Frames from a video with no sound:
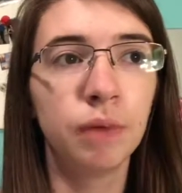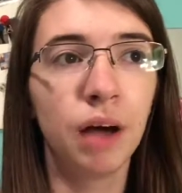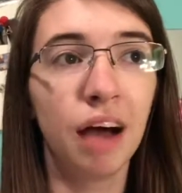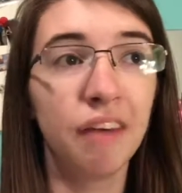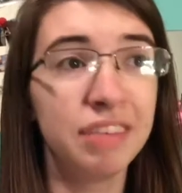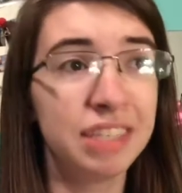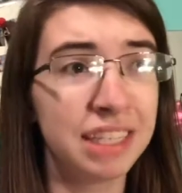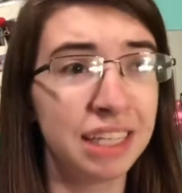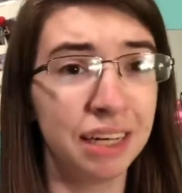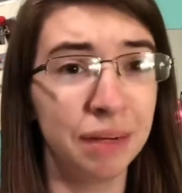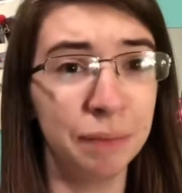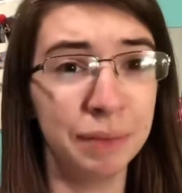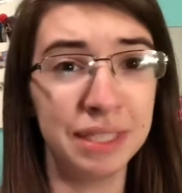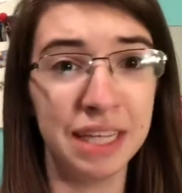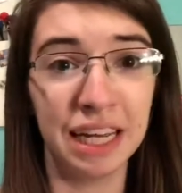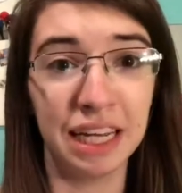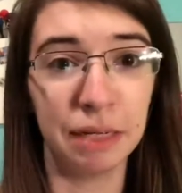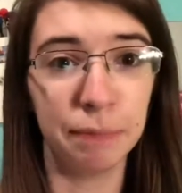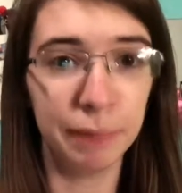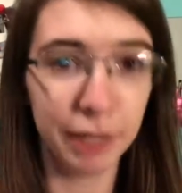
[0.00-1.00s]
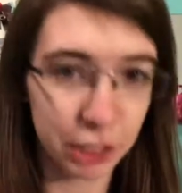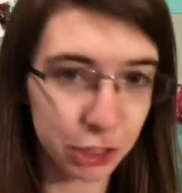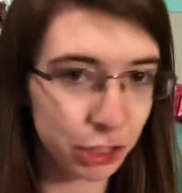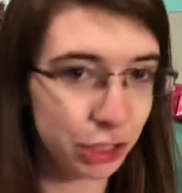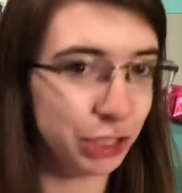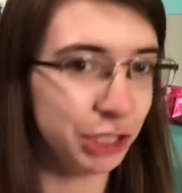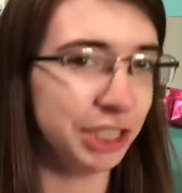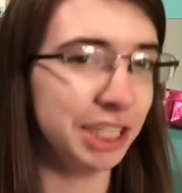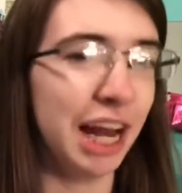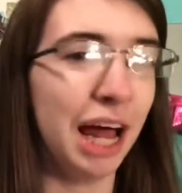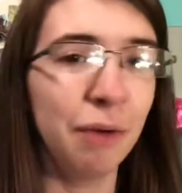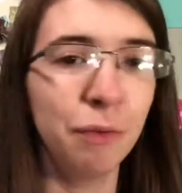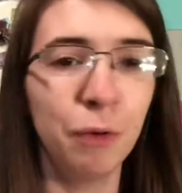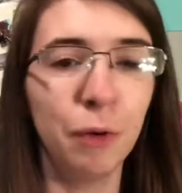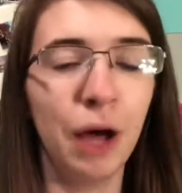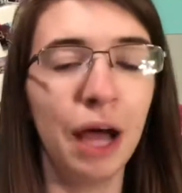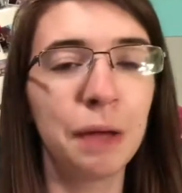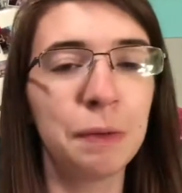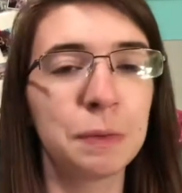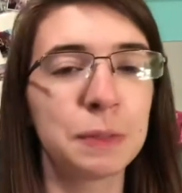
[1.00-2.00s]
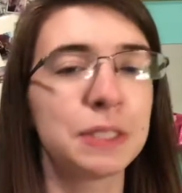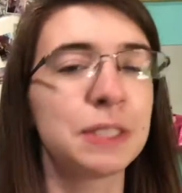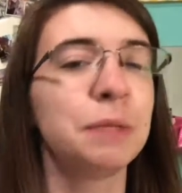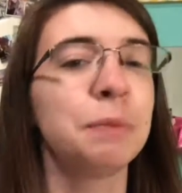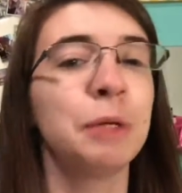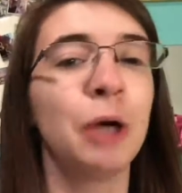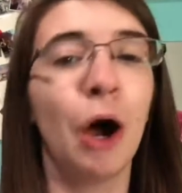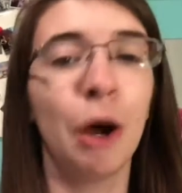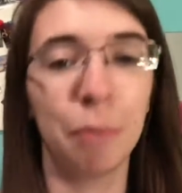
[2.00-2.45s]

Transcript: Obviously I'll be taking pictures, and I will still be